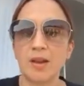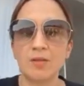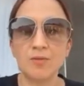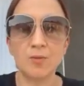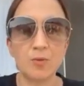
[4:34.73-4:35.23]

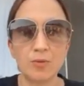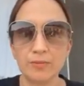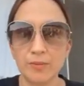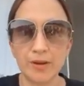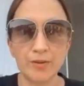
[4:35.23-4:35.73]
And for,
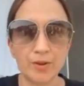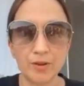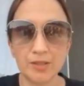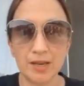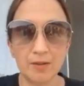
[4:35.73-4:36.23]
I don't
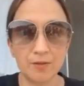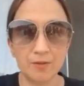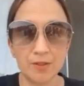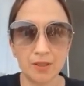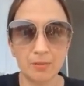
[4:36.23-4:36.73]
know, 10,
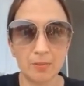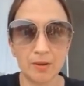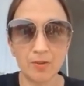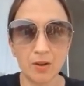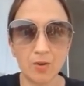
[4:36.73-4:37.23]
15,
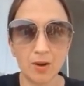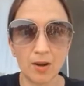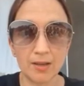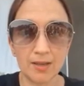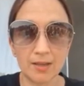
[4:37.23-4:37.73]
maybe even
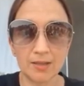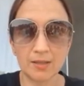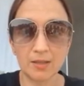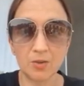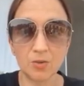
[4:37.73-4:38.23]
longer
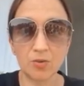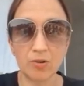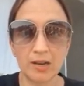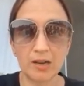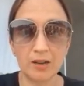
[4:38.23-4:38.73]
years, he couldn't
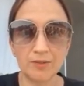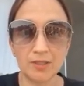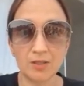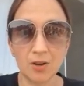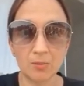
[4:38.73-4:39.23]
really lift
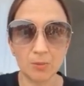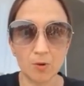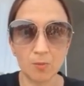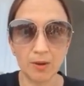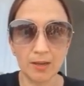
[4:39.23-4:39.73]
his arms
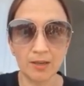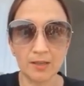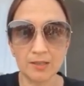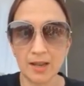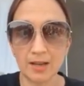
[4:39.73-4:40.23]
properly and
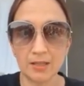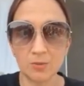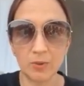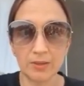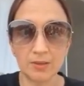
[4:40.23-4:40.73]
his legs
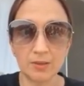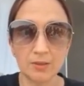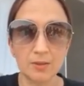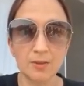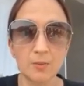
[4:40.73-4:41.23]
weren't
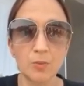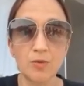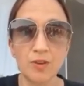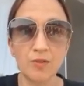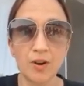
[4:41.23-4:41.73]

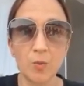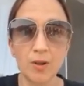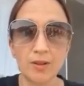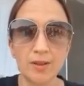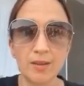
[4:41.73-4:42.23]
moving very
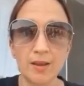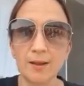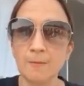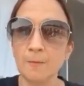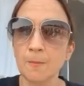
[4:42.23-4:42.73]
well either.